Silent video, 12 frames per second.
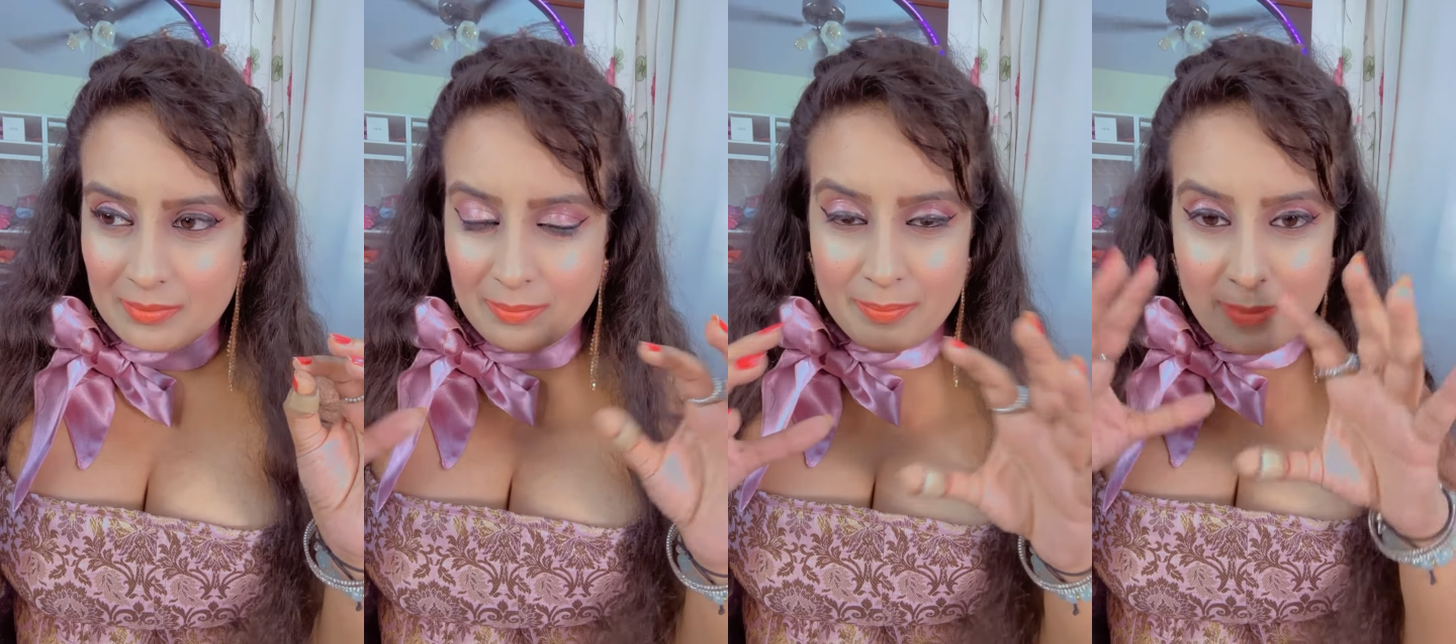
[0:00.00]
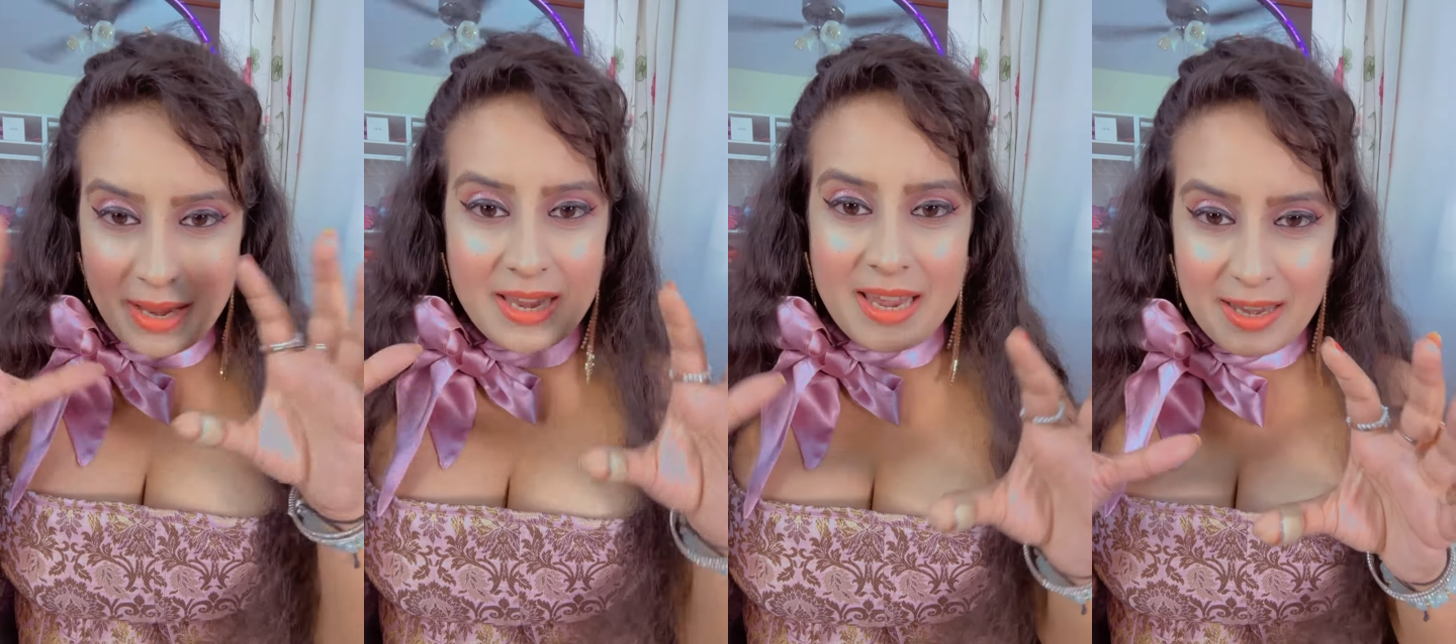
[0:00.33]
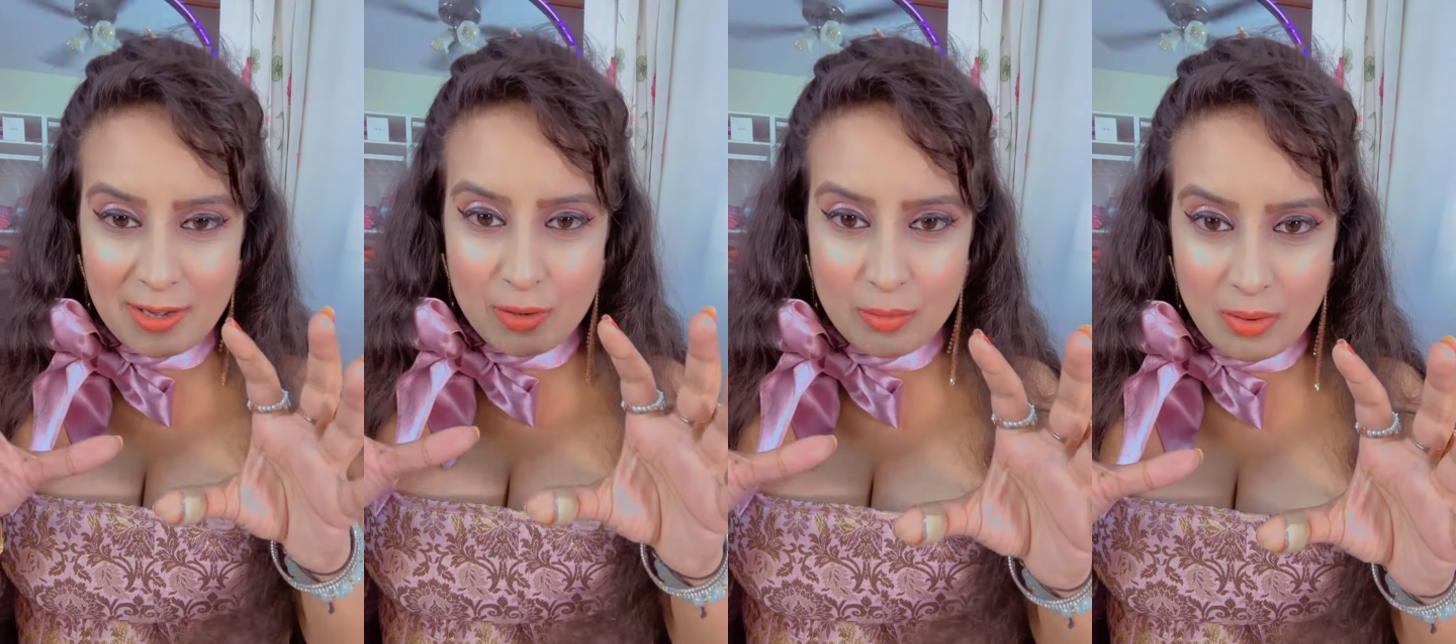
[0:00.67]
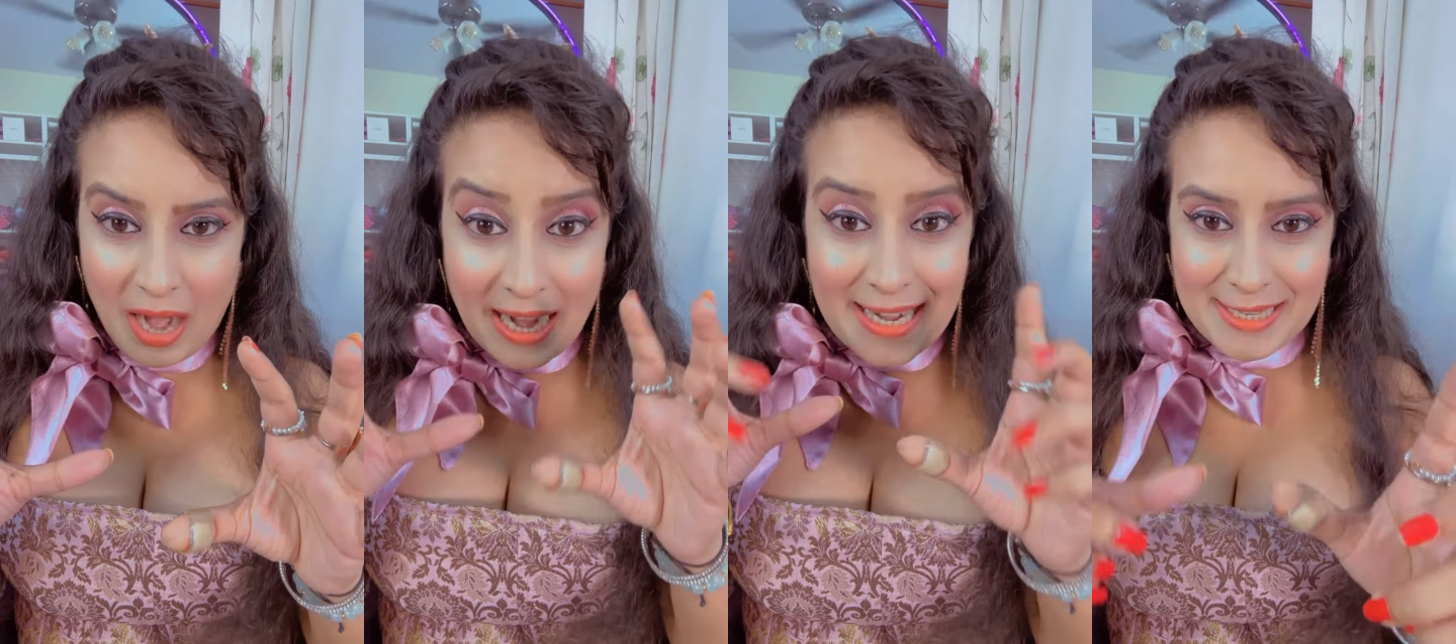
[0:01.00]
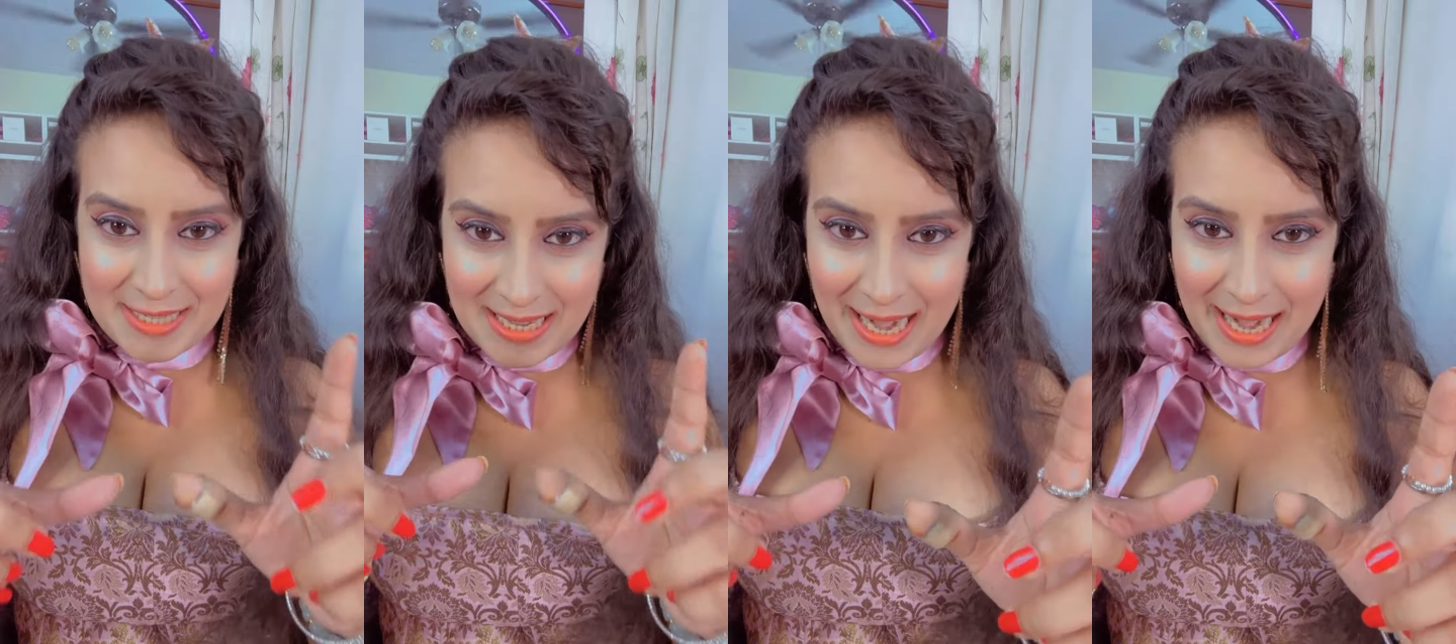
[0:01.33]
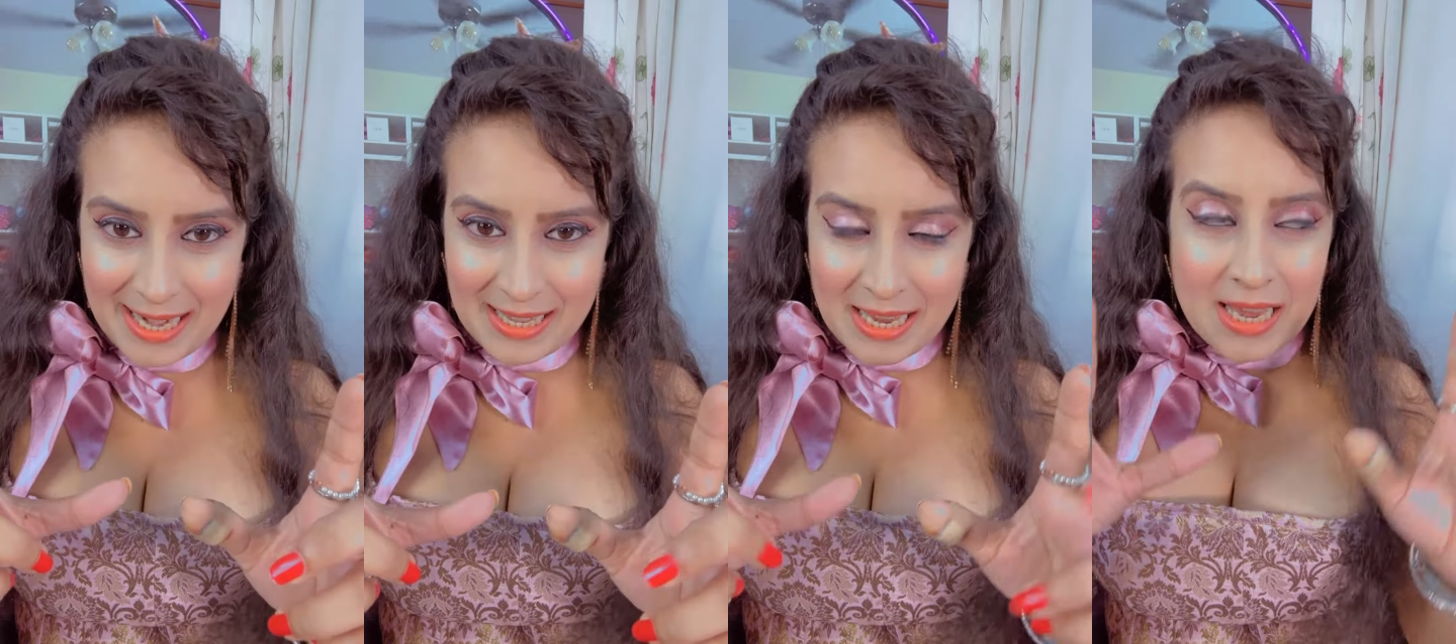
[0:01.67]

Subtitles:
making you understand